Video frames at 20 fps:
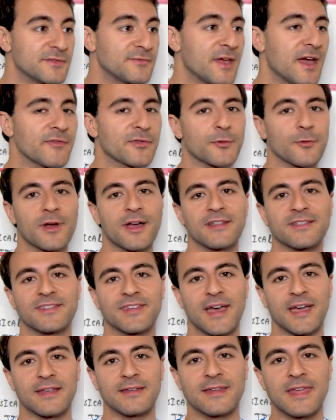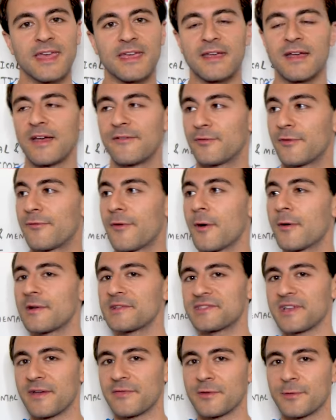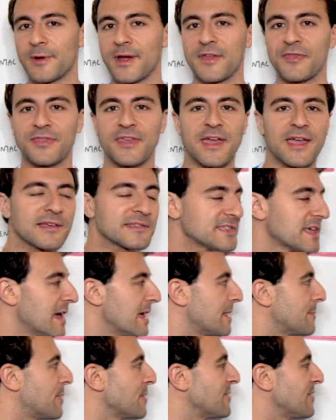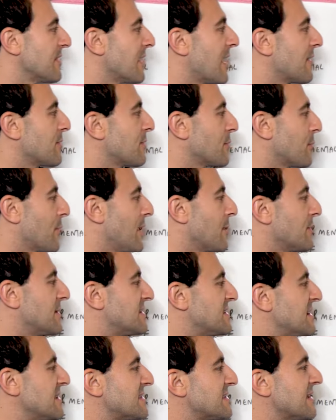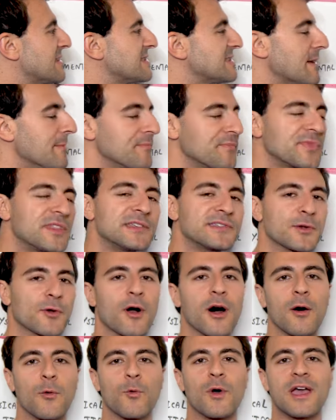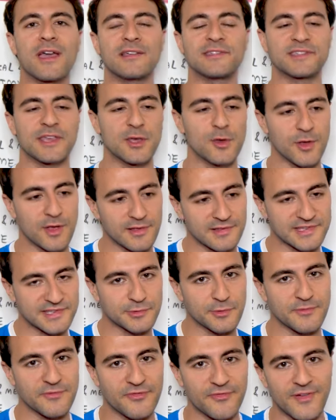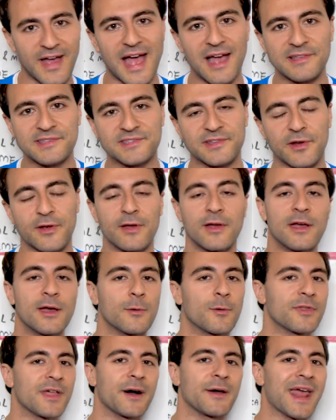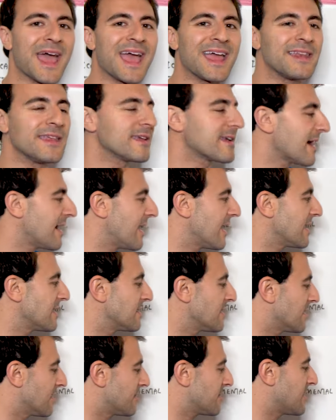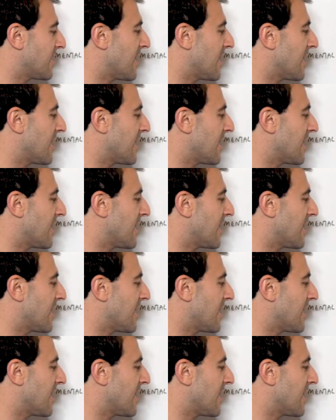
So if you have the right technique, if you focus on the right things, you put together the right resistance, these are all ways that you can swim faster without any kind of